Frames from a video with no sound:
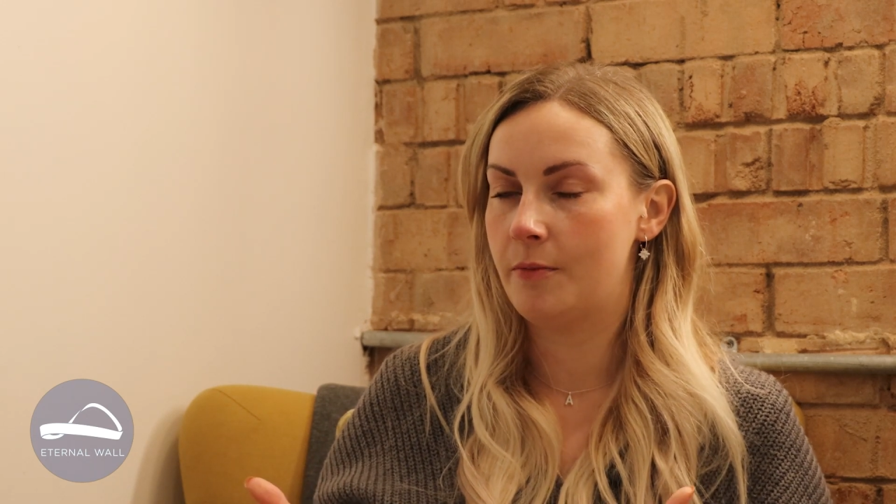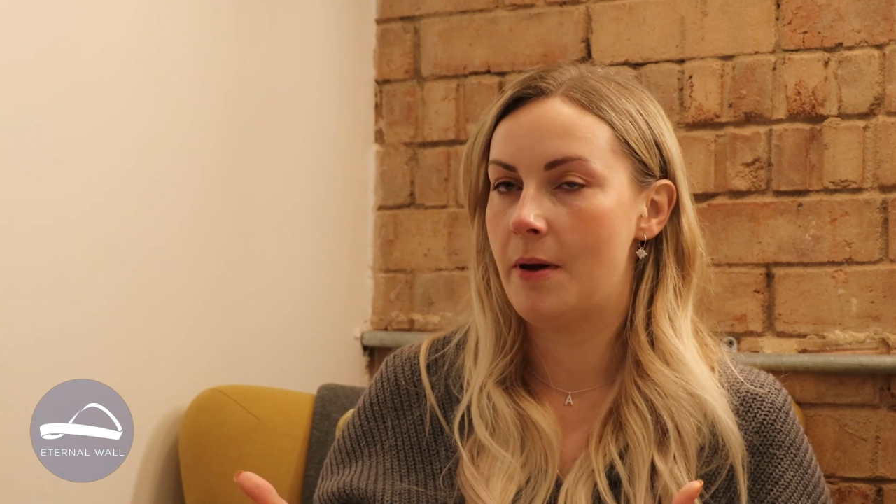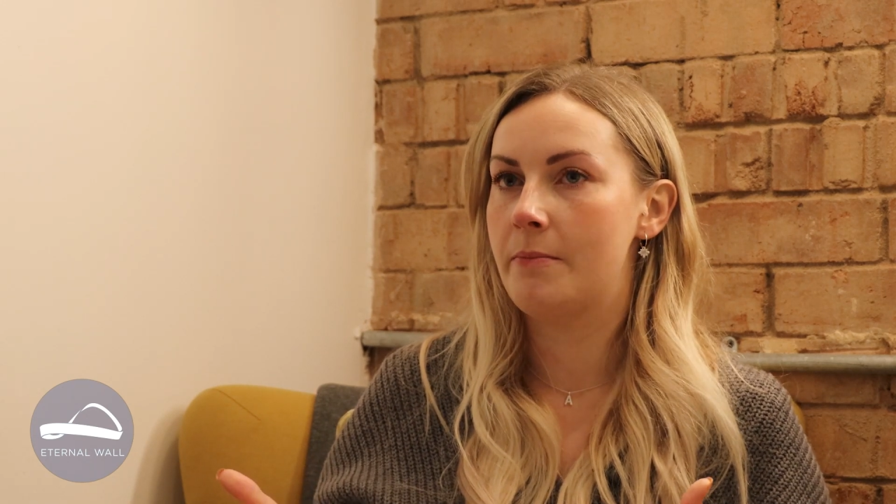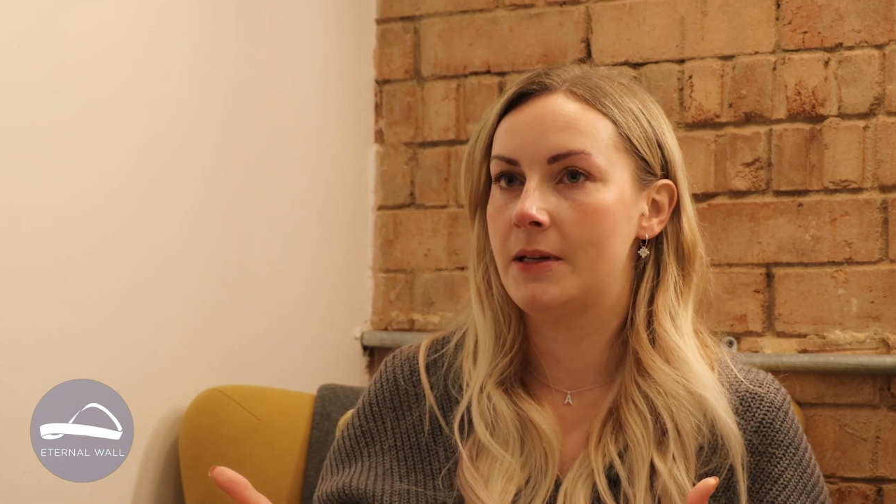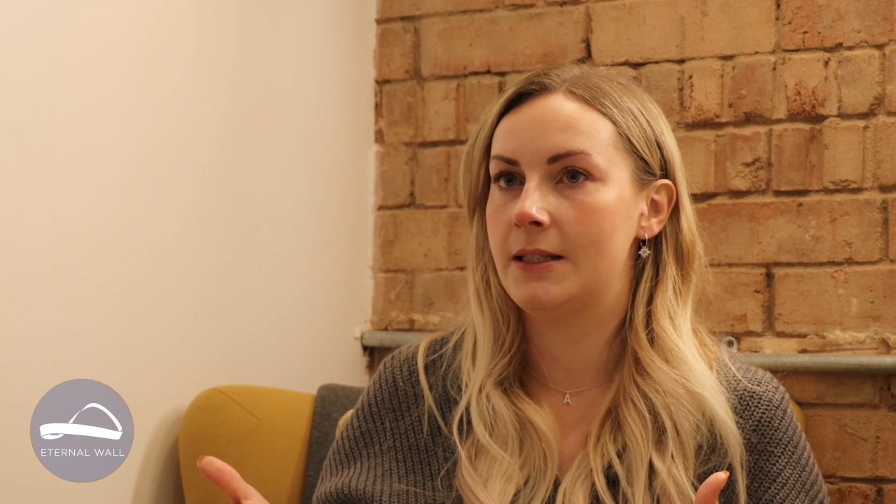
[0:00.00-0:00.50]

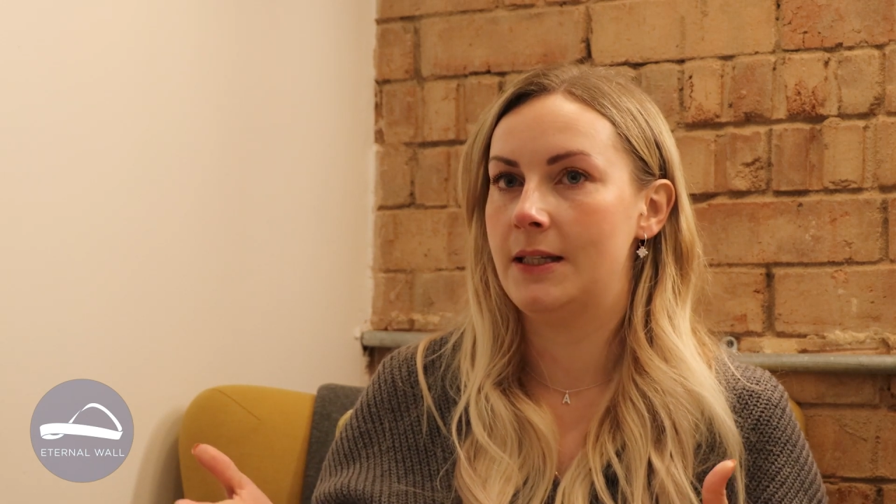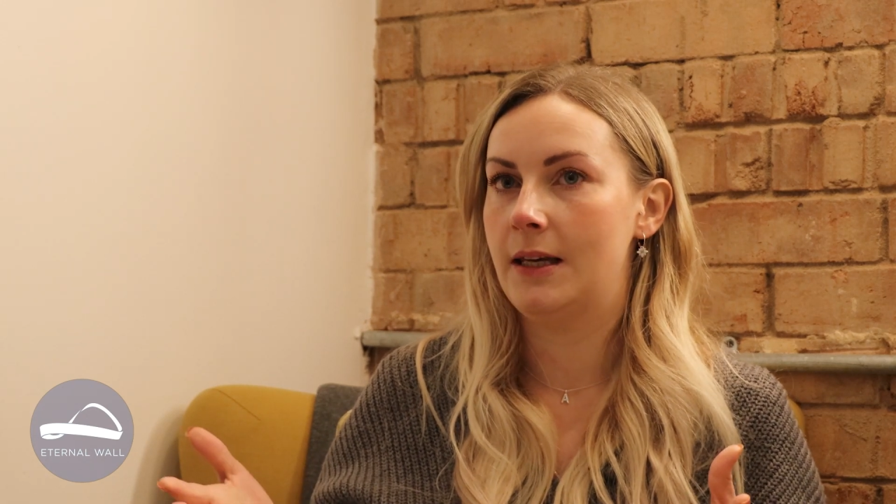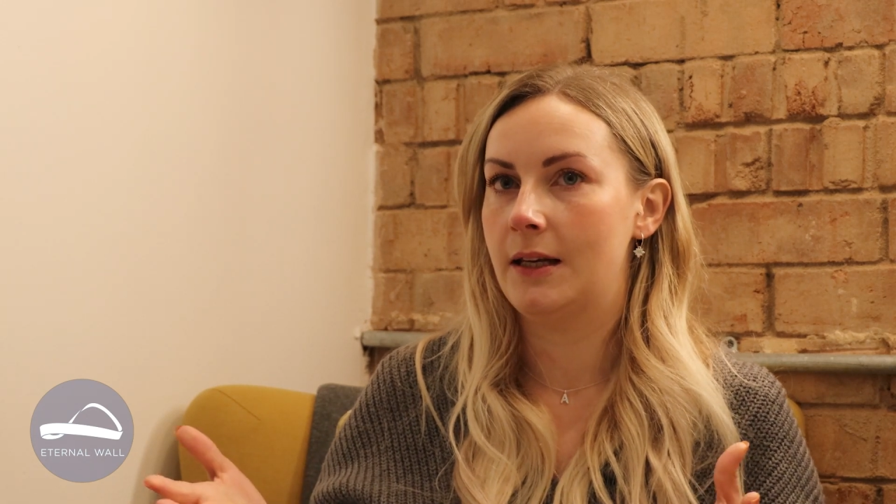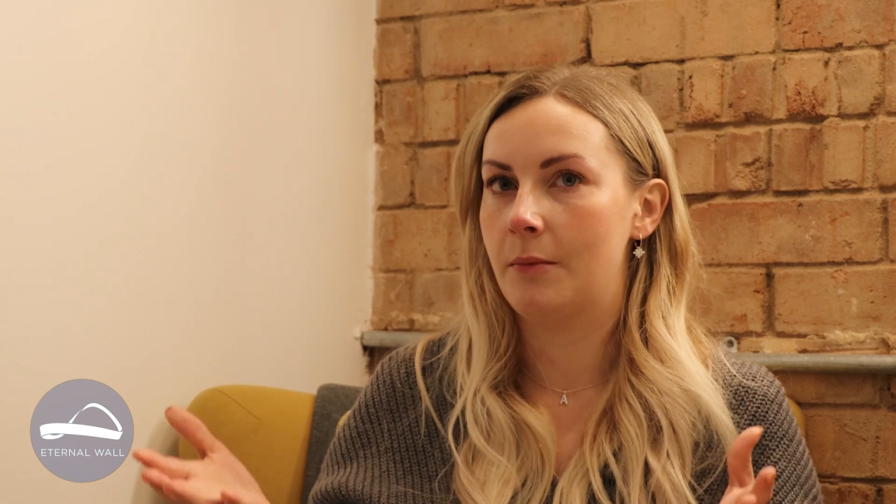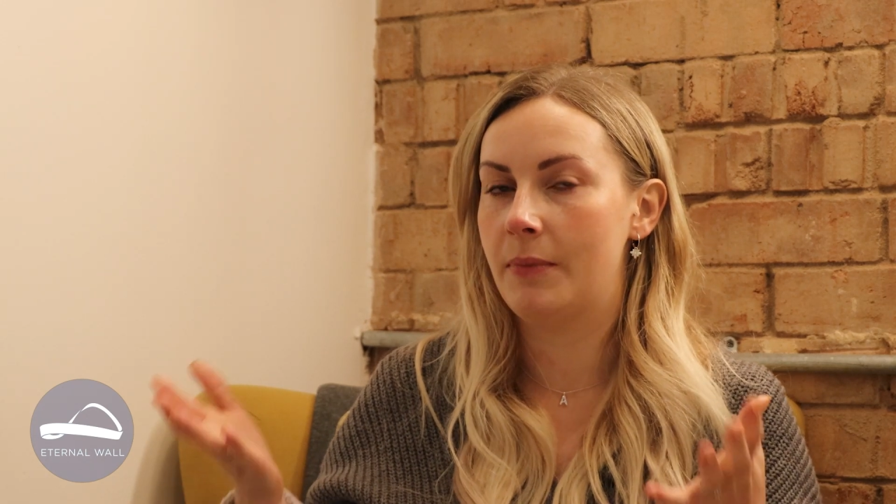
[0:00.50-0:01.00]
remember
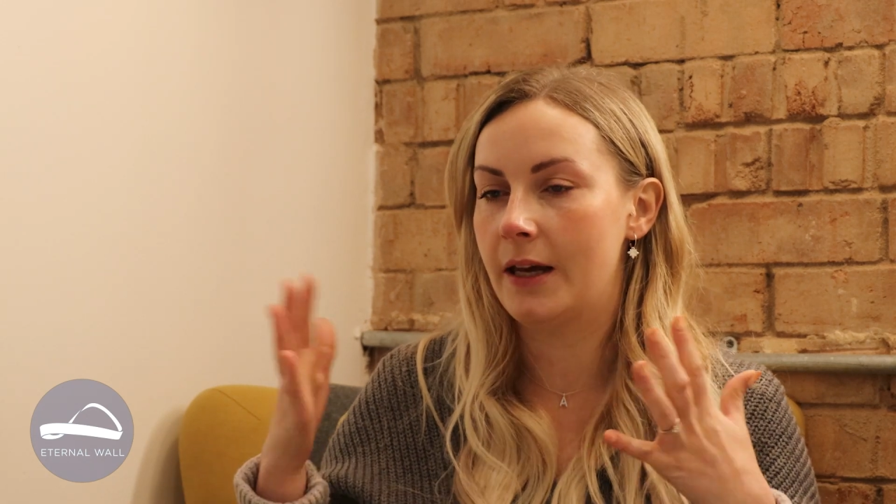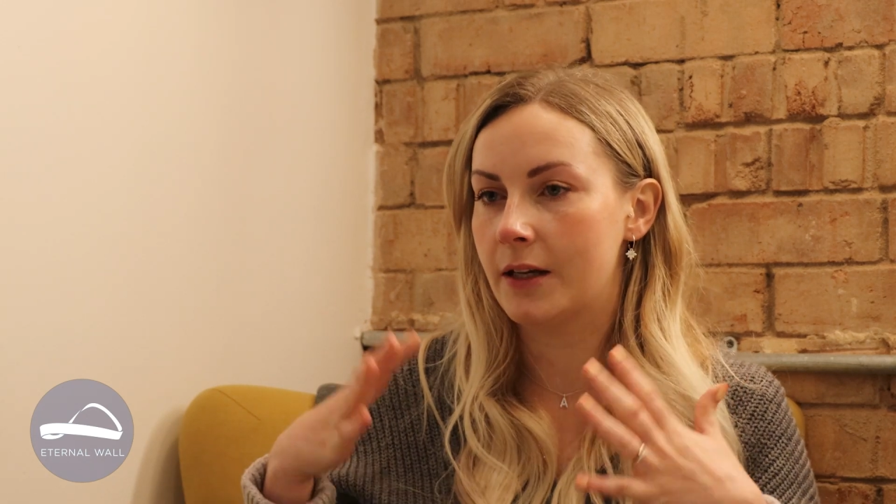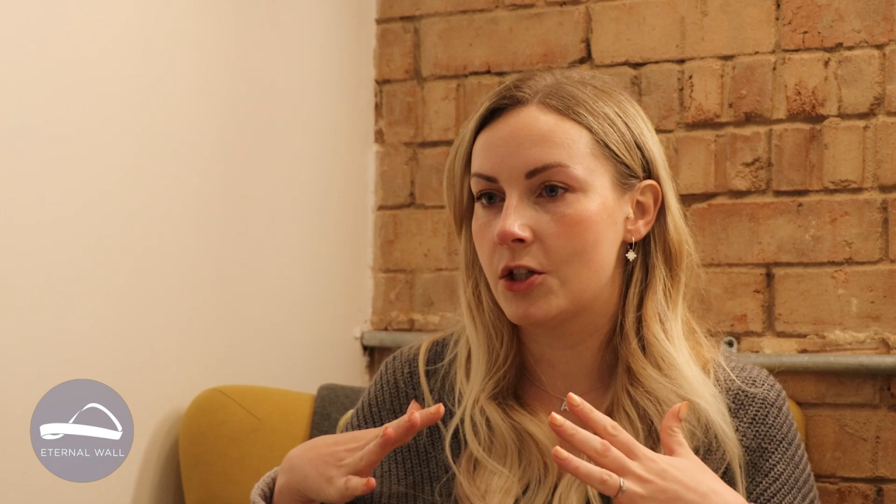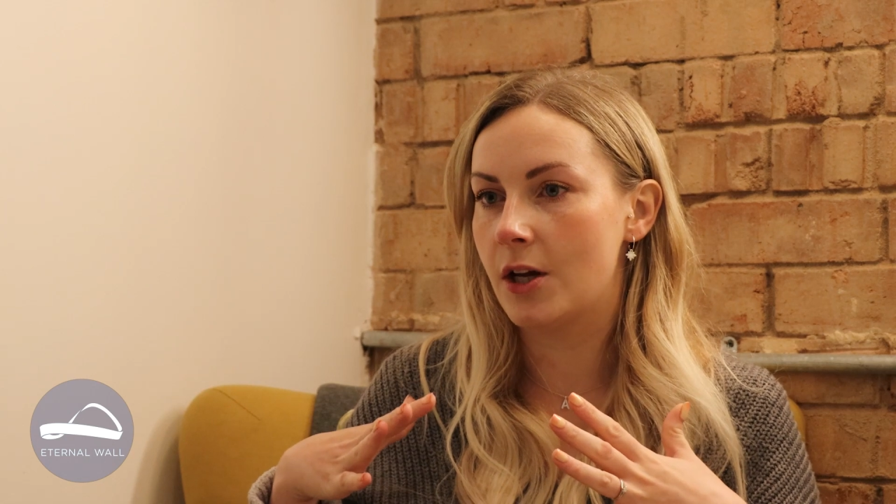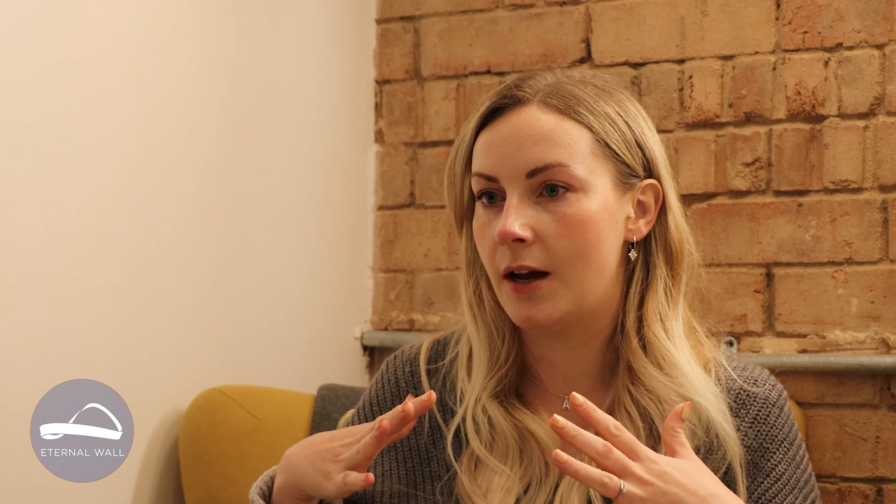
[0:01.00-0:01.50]
seeing a
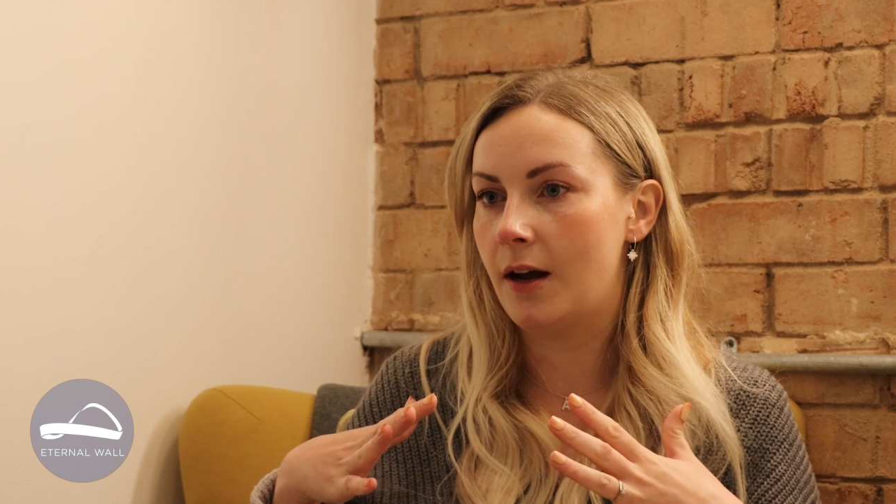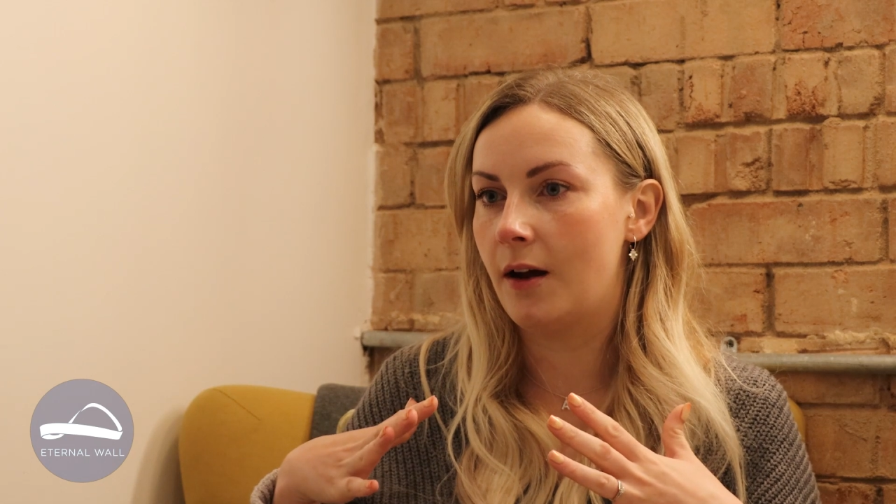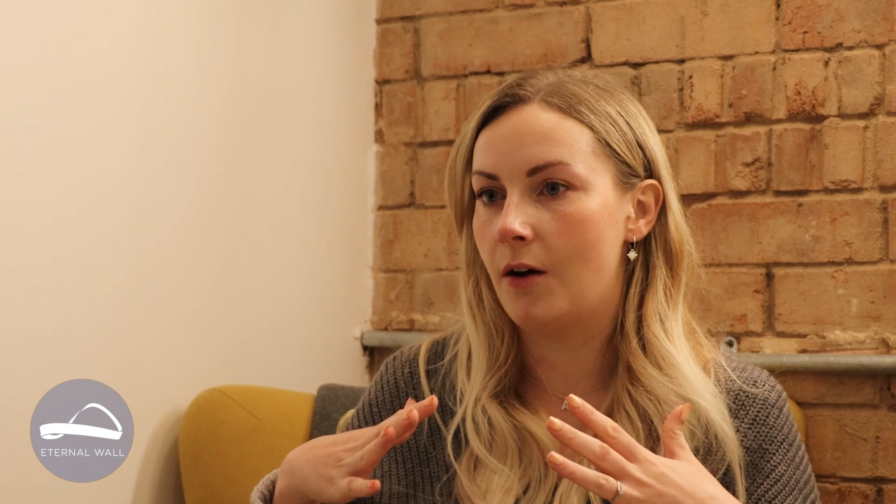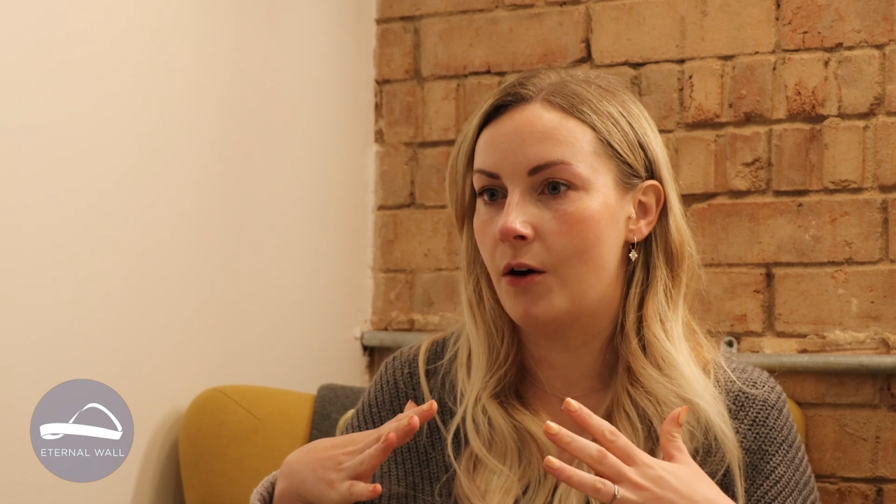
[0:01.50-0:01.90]
picture